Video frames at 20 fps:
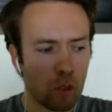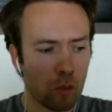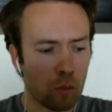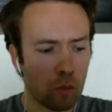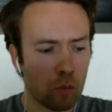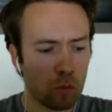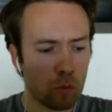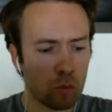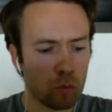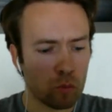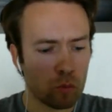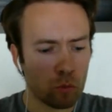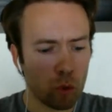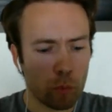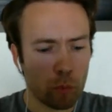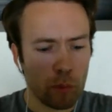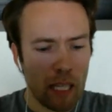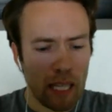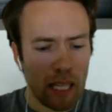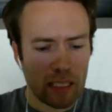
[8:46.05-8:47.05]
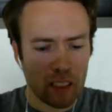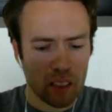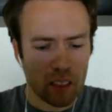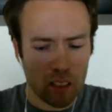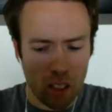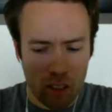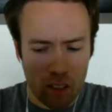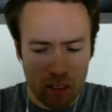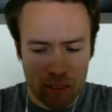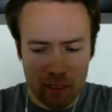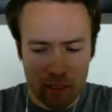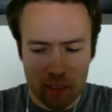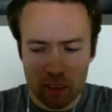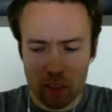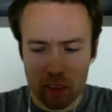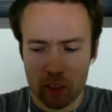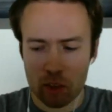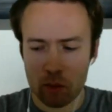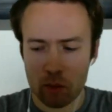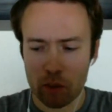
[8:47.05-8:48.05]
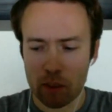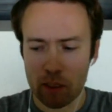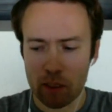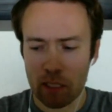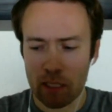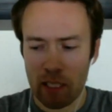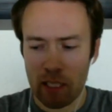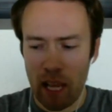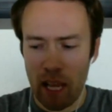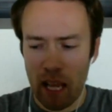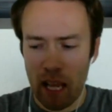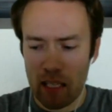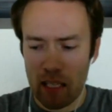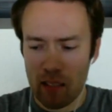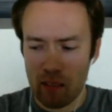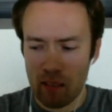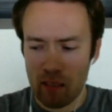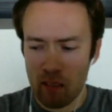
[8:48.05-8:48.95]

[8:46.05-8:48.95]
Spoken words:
Ruby has subtleness to it, and it has